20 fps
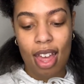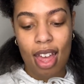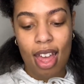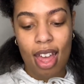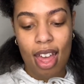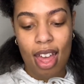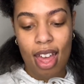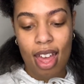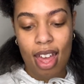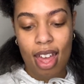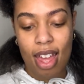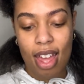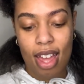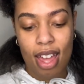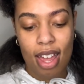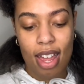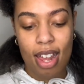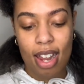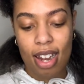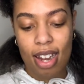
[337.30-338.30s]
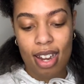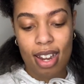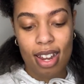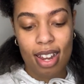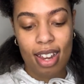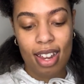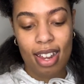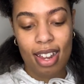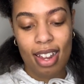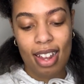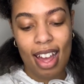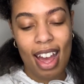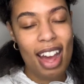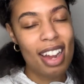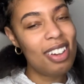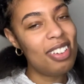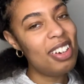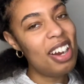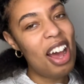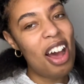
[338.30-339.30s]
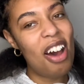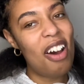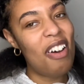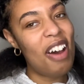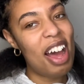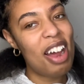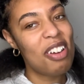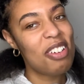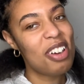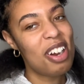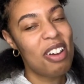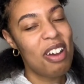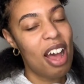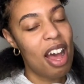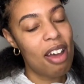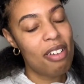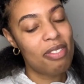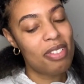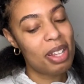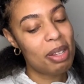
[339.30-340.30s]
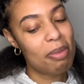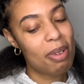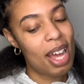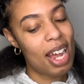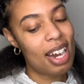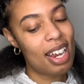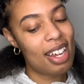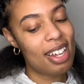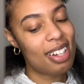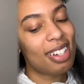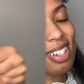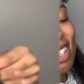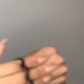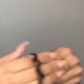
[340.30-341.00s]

And I don't know how I feel about it.